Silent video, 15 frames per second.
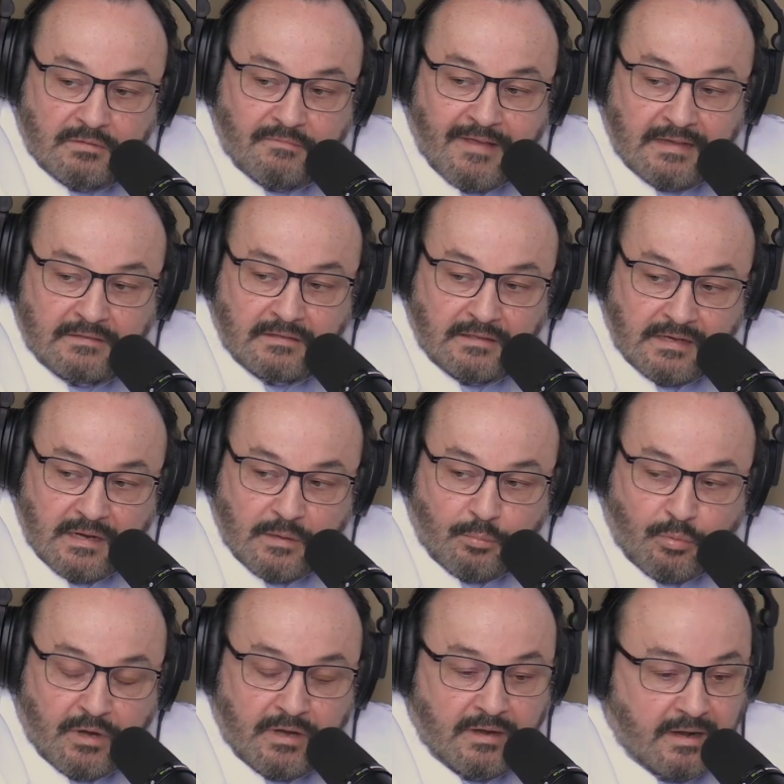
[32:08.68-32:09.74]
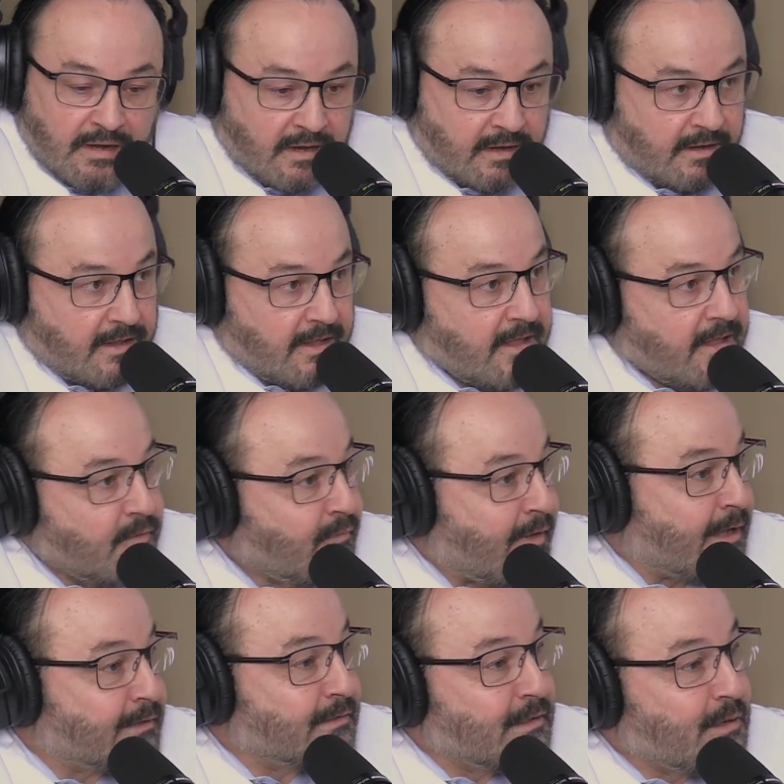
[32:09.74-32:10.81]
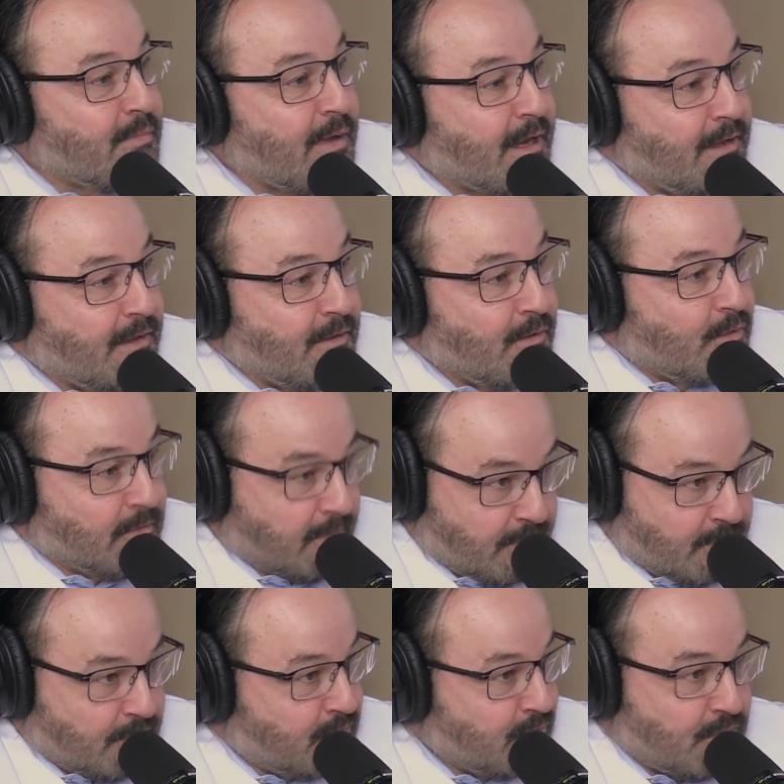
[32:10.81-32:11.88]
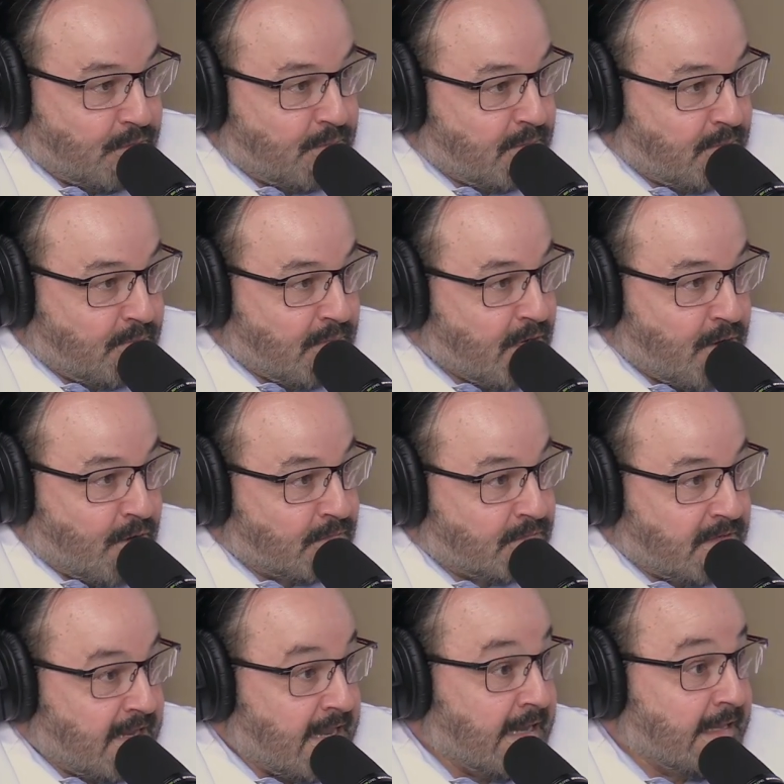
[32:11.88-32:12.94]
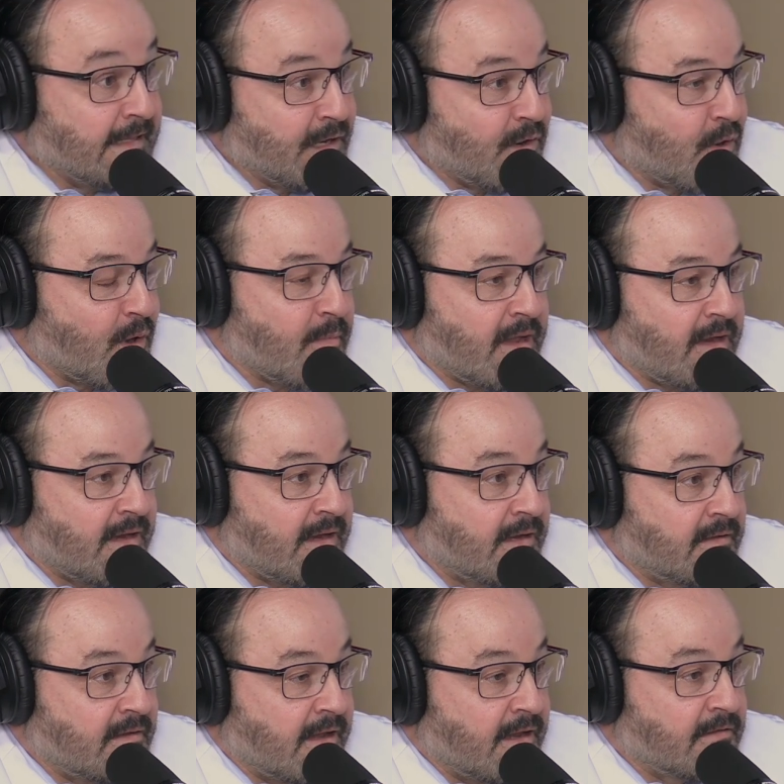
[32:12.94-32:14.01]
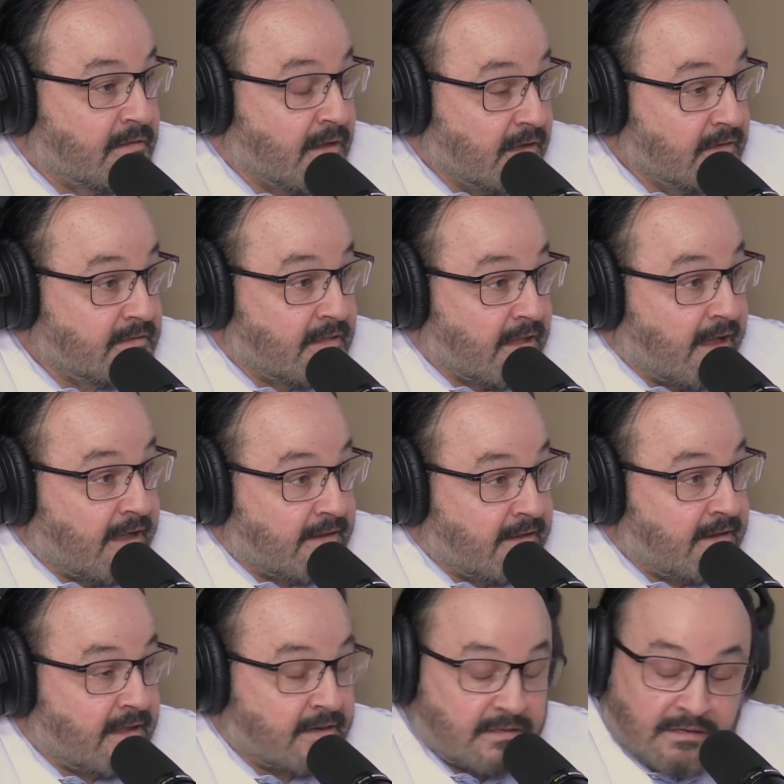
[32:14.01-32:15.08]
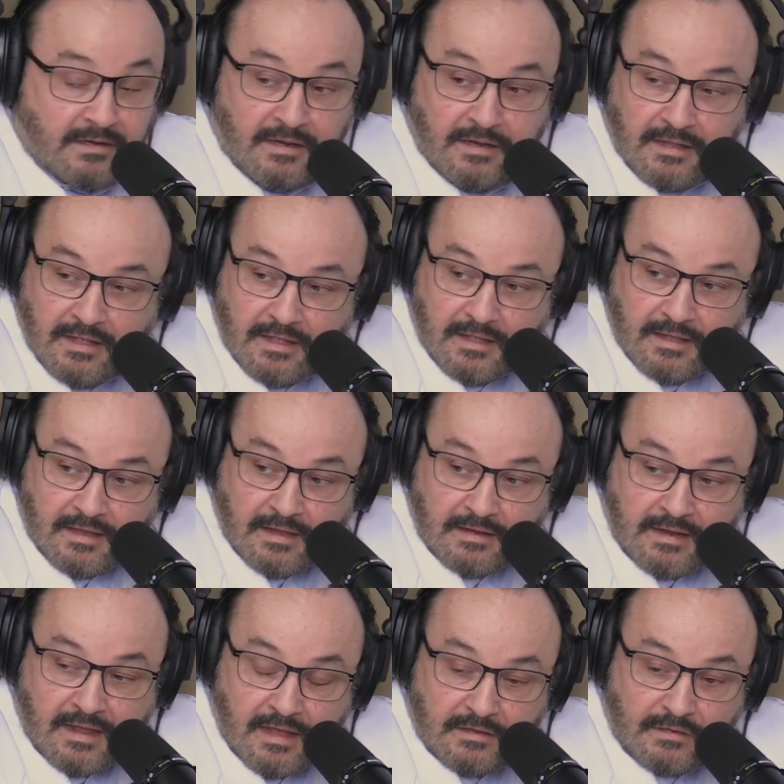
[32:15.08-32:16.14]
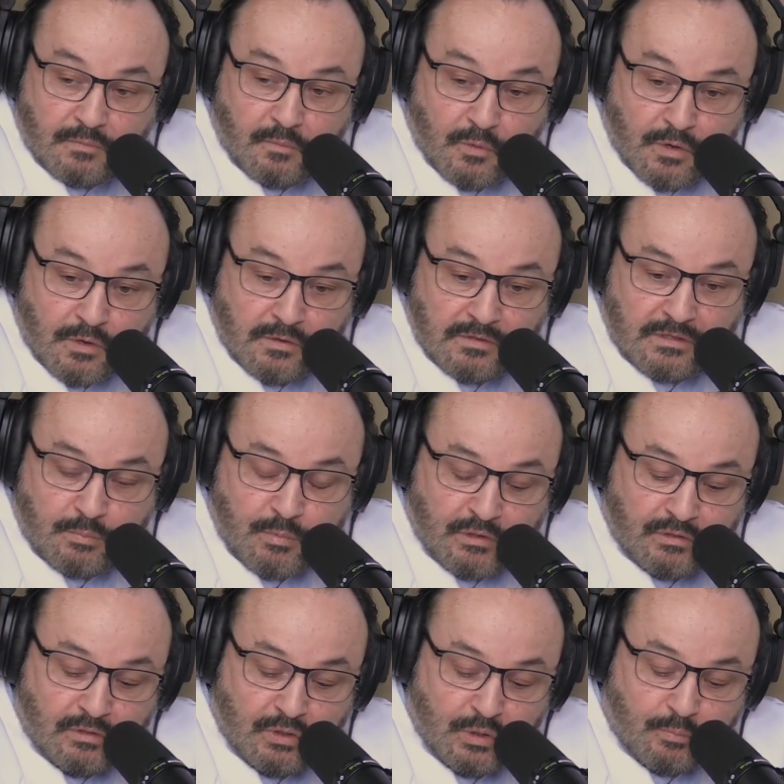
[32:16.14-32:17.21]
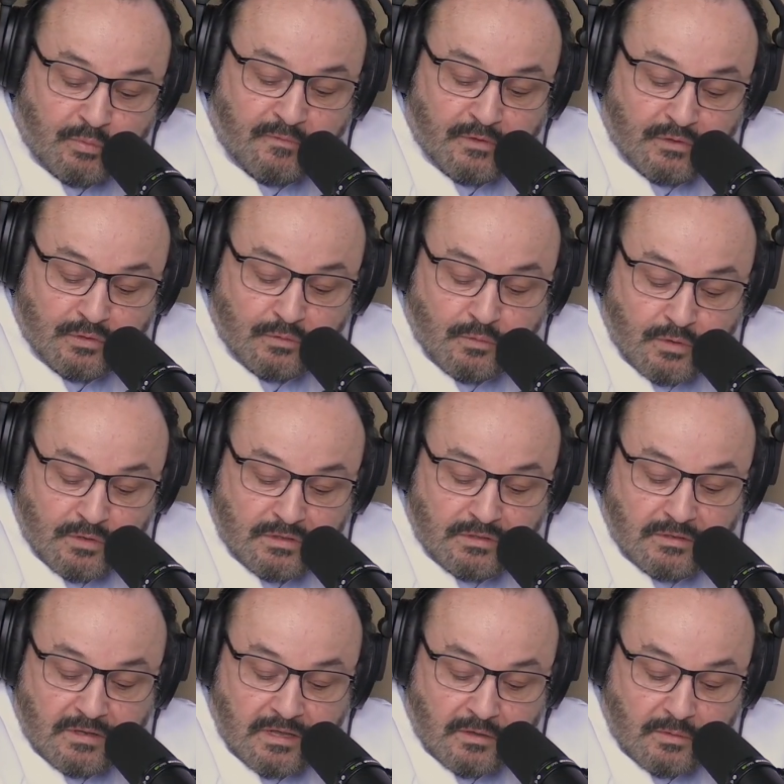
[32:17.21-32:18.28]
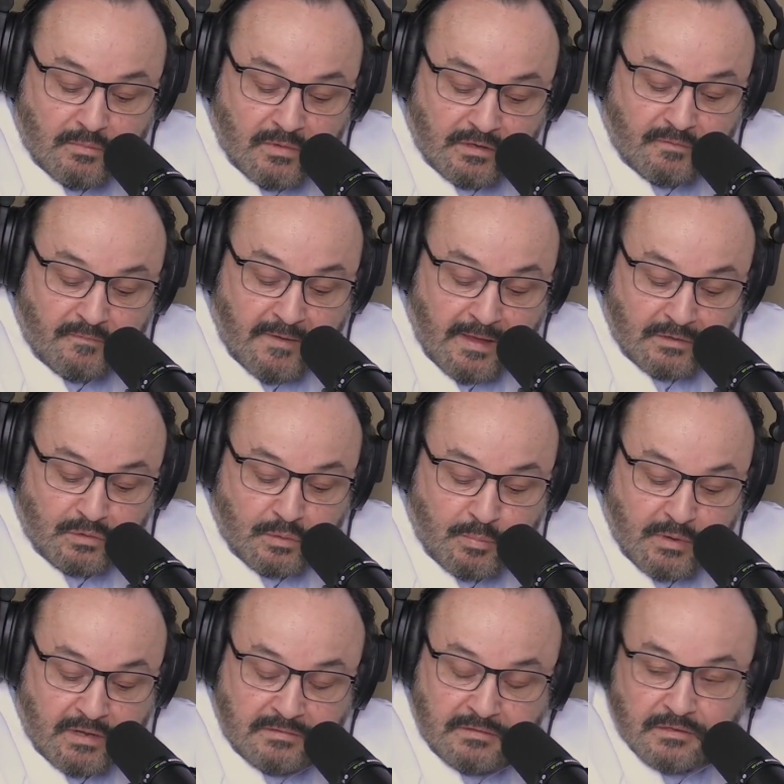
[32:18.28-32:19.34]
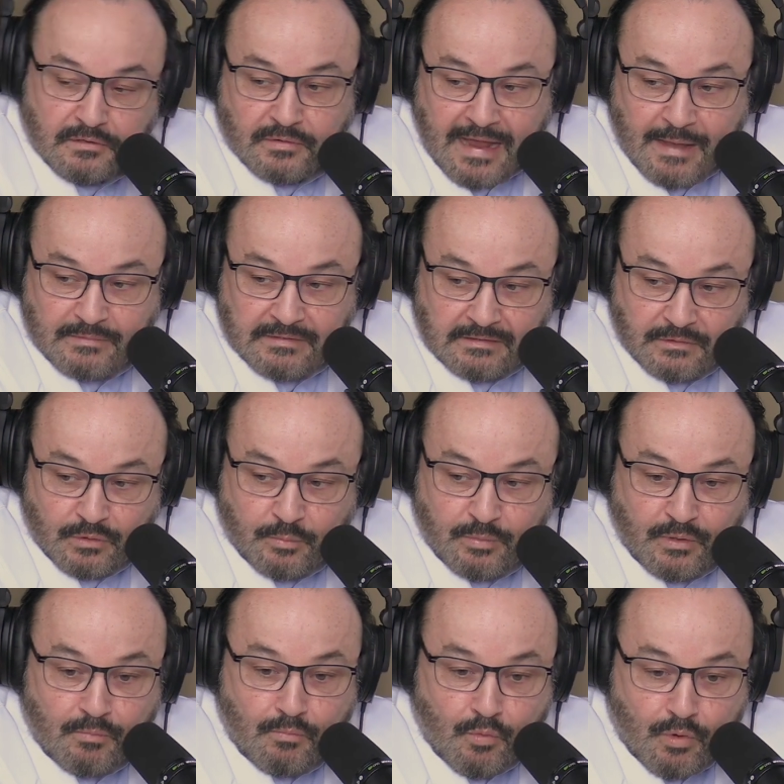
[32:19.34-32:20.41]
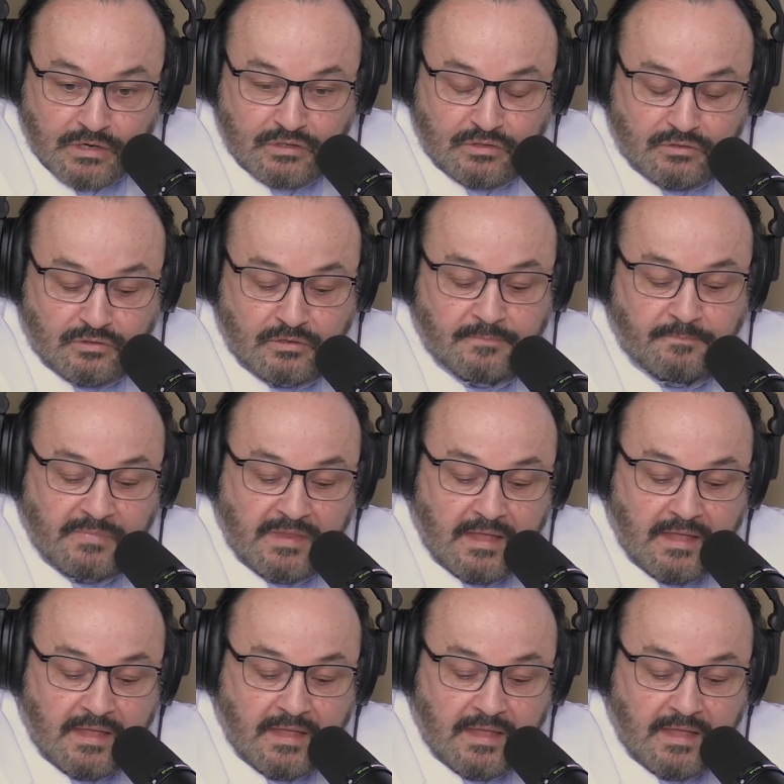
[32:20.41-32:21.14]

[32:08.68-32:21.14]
Vaseline impregnated. Vaseline back in the old days used to be called healing ointment, and it does that. It gets wounds, especially superficial wounds, to heal much faster because it traps a little bit of moisture